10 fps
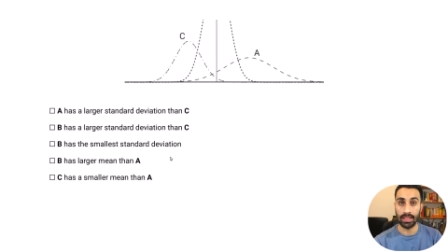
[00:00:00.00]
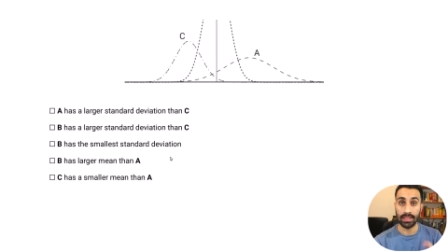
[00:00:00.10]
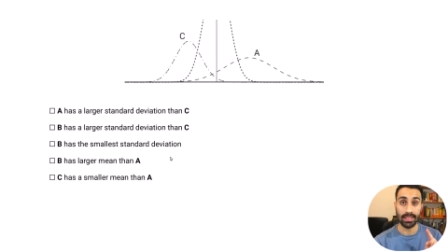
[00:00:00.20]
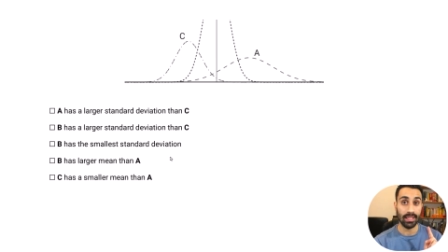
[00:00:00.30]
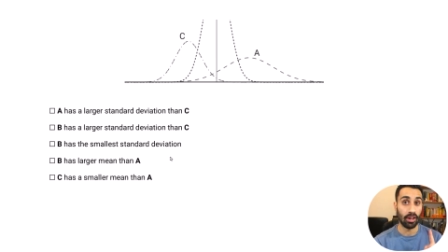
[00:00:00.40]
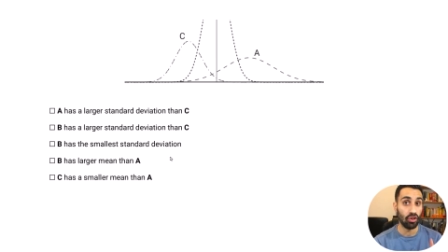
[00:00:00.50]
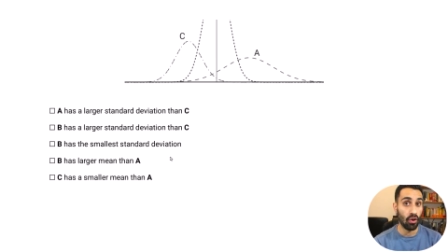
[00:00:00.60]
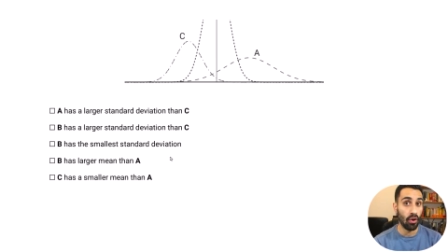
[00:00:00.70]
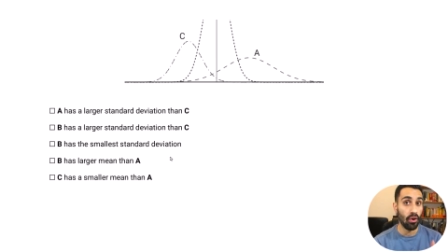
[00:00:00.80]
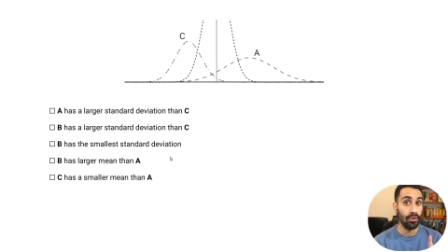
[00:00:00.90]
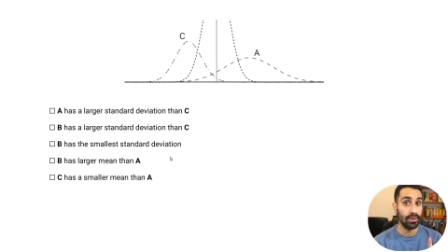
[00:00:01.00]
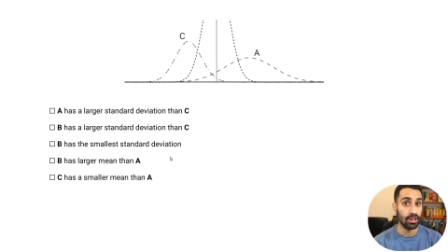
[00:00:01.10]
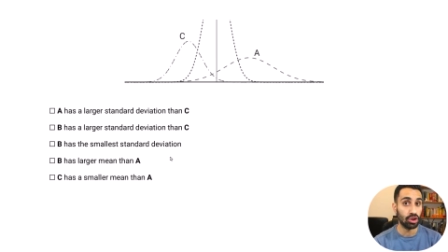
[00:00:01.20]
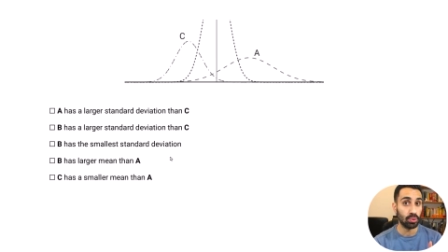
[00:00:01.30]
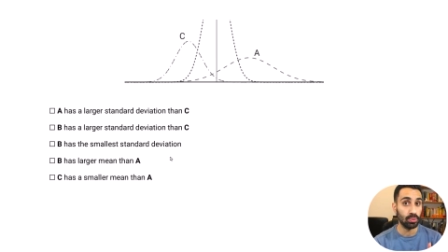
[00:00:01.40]
Select all the
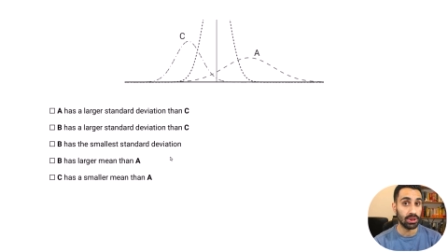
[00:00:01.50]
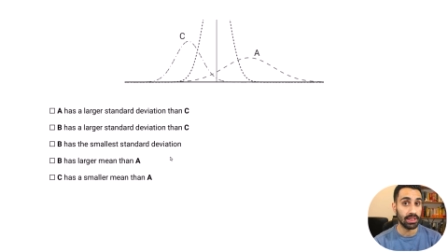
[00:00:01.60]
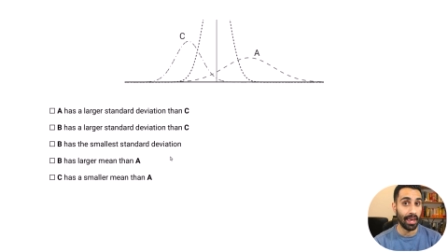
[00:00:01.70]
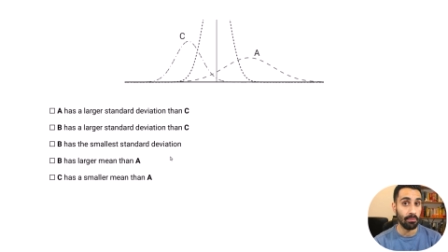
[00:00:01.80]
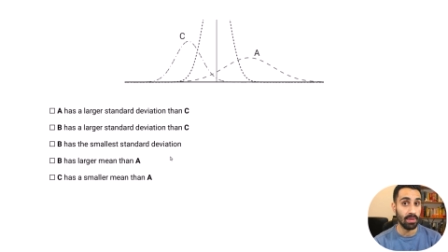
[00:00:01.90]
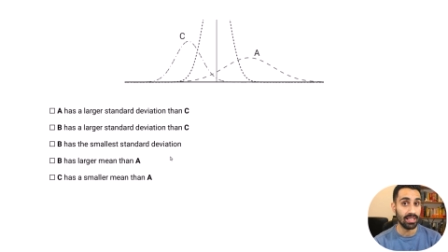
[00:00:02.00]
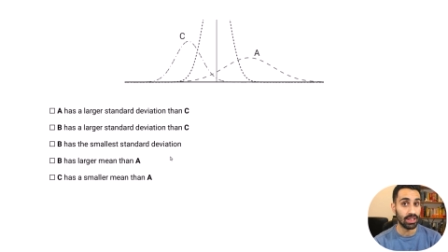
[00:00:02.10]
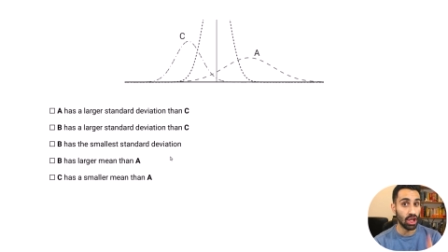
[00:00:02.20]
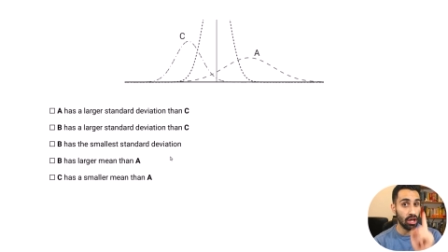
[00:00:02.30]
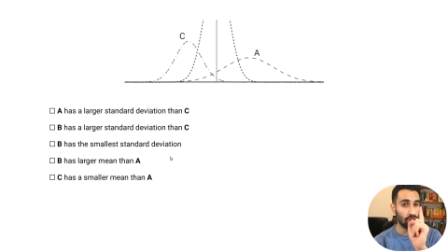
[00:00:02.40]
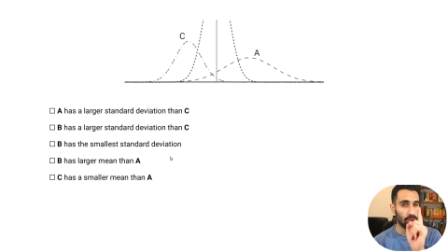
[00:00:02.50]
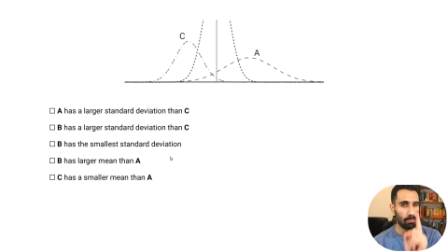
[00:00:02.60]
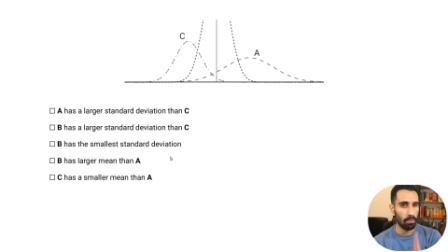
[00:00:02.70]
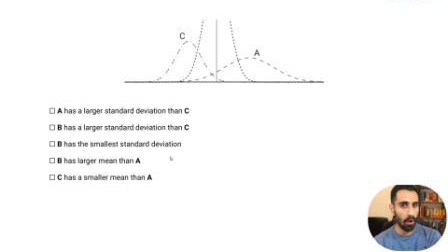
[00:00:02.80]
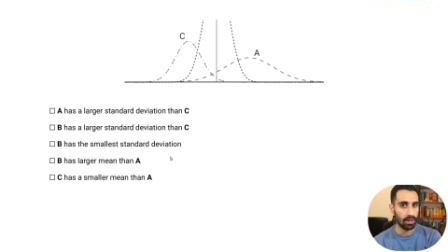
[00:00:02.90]
true statements, so
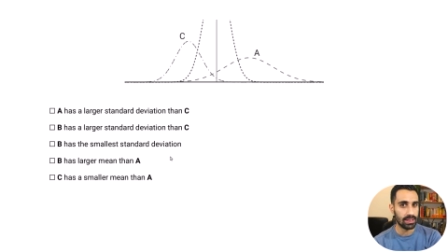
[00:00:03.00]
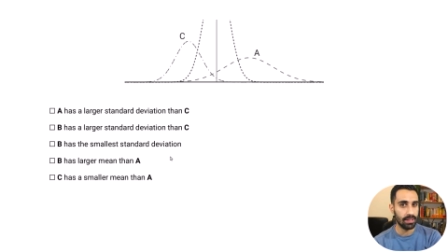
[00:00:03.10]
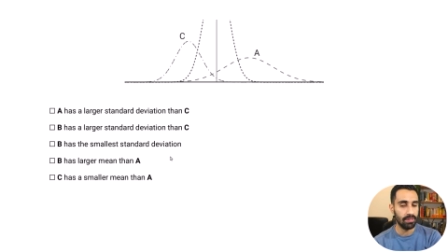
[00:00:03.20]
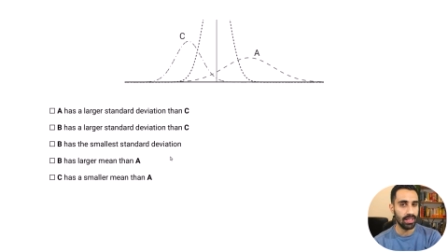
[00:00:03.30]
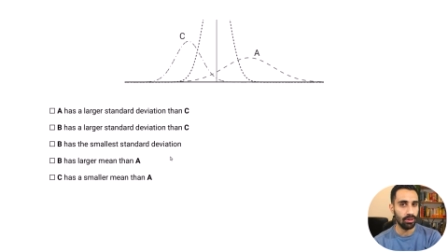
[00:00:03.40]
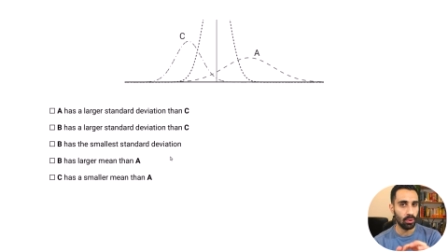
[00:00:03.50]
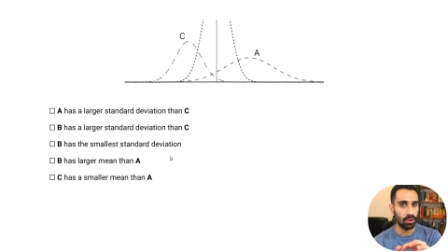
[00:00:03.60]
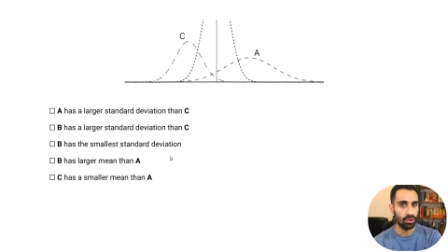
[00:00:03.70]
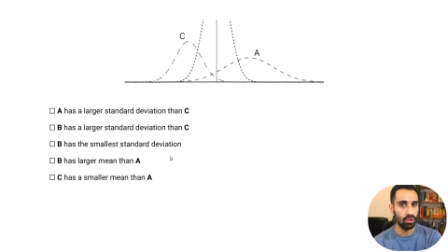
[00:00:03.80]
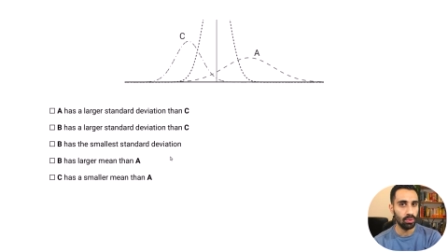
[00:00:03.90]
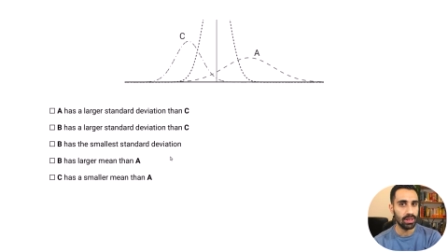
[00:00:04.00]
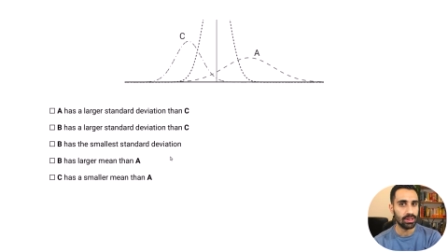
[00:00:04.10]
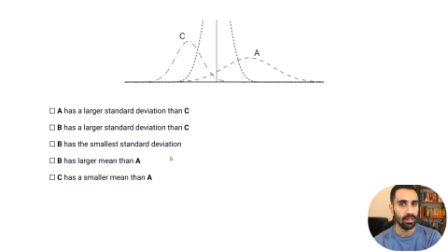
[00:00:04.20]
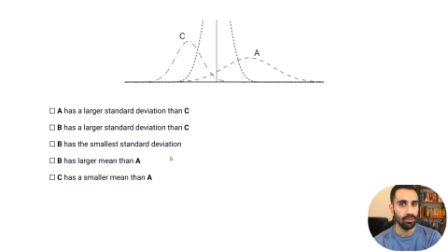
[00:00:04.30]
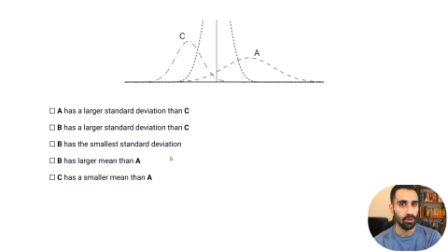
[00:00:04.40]
pause the video, do this
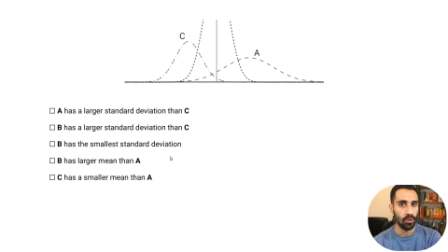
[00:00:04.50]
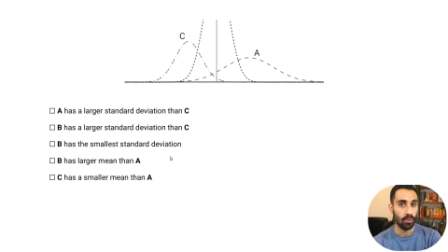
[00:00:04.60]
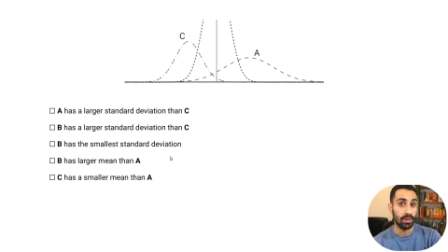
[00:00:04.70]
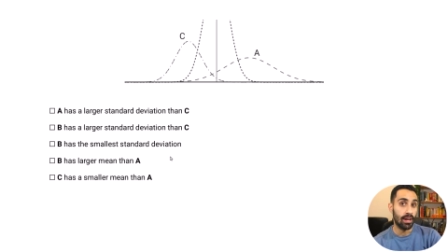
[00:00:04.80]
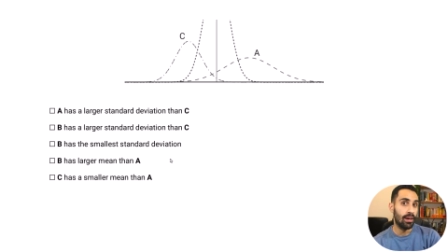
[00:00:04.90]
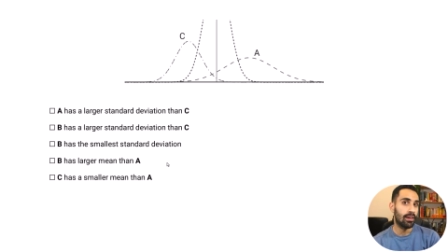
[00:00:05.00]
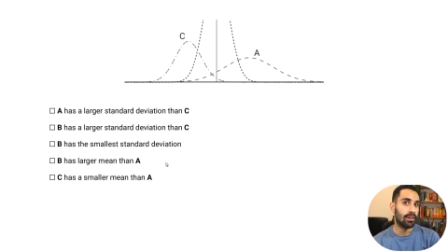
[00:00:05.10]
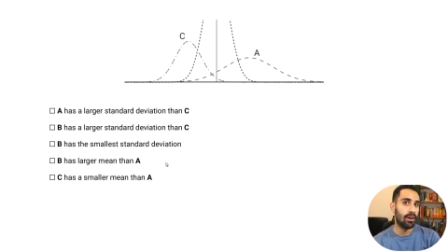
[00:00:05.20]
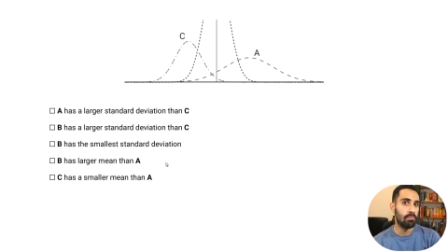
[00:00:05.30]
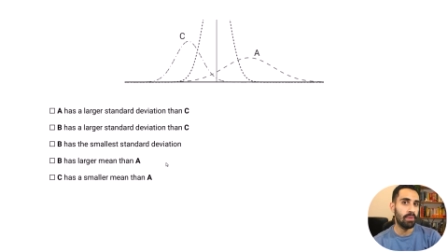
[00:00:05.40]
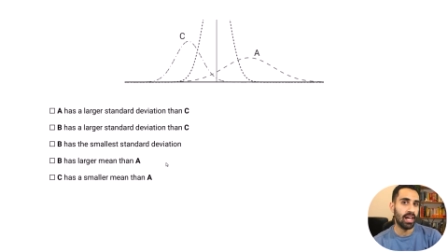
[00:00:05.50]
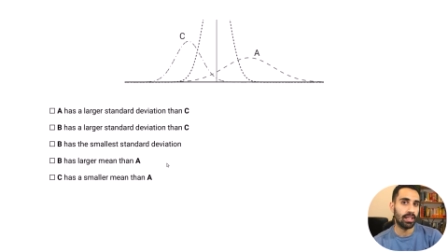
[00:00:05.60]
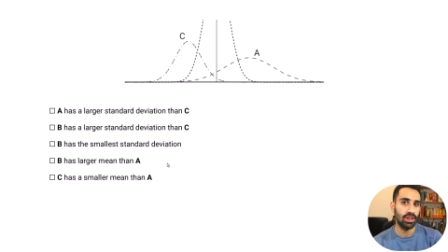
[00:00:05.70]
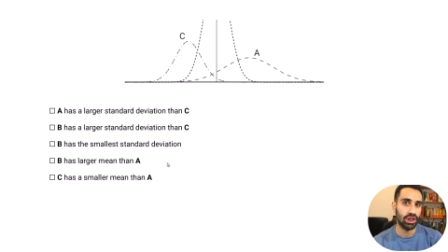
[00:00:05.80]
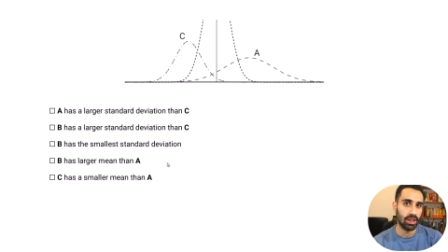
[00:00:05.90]
on your own, come back
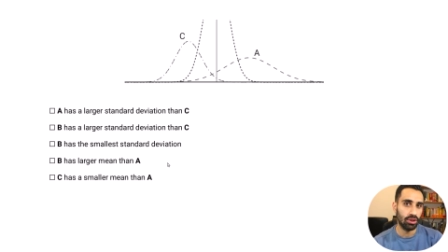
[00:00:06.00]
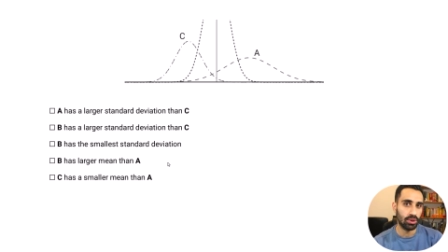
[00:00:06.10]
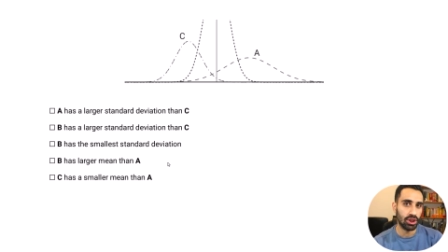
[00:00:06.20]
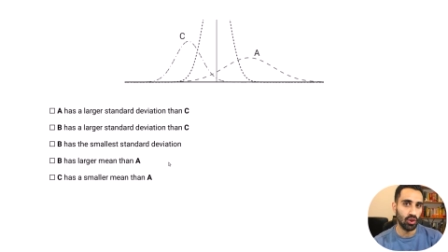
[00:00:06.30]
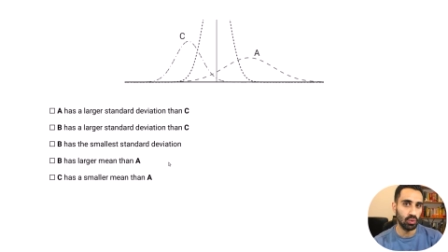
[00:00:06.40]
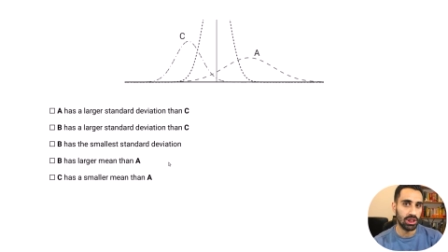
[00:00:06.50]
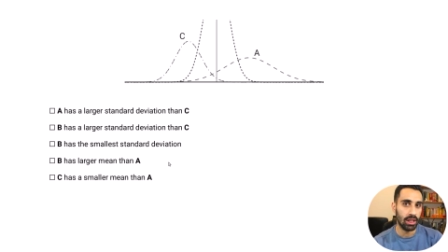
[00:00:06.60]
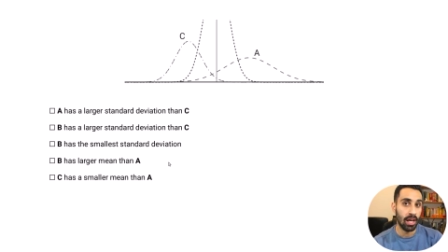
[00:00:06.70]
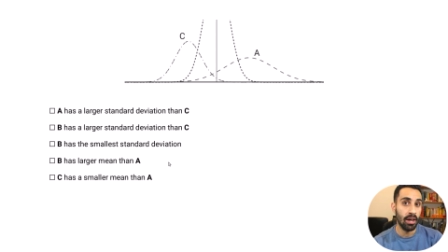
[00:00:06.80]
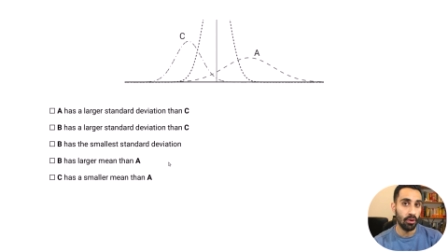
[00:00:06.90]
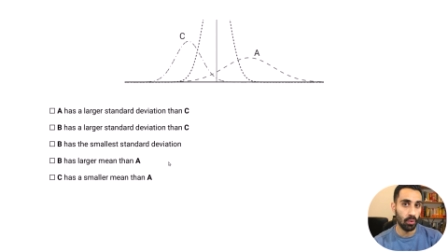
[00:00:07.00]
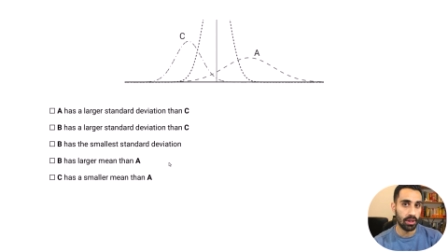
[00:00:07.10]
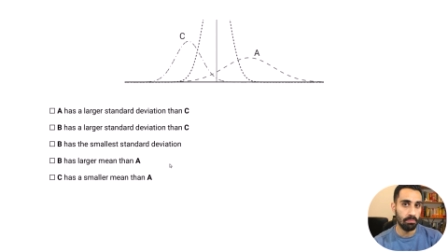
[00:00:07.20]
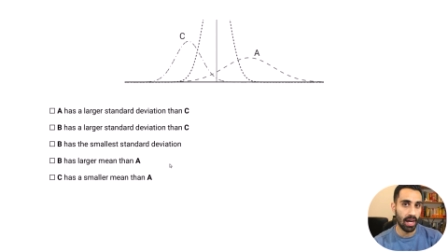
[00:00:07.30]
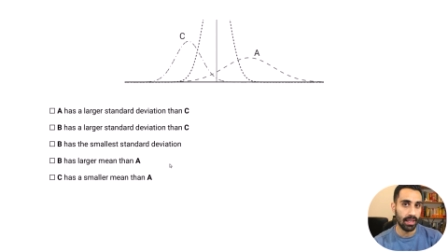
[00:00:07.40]
and check your solution
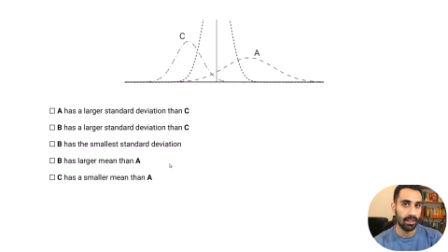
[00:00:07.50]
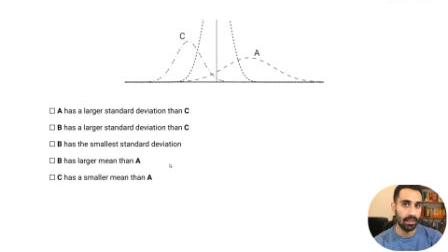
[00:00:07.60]
with mine.